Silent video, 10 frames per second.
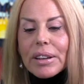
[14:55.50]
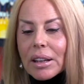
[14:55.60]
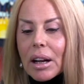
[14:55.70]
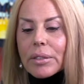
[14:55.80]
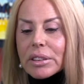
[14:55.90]
that
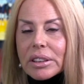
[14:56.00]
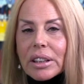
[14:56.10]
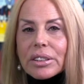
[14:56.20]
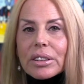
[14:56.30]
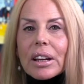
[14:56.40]

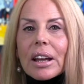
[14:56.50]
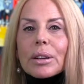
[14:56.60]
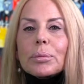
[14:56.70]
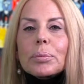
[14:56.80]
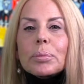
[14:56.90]
conversation
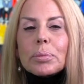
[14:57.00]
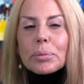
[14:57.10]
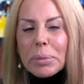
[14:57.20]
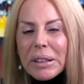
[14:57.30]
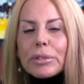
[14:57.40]
and
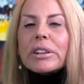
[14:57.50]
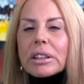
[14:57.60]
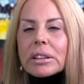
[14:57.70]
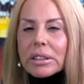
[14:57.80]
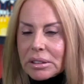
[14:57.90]
be
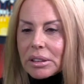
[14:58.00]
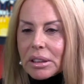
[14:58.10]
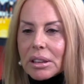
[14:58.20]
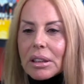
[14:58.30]
realistic.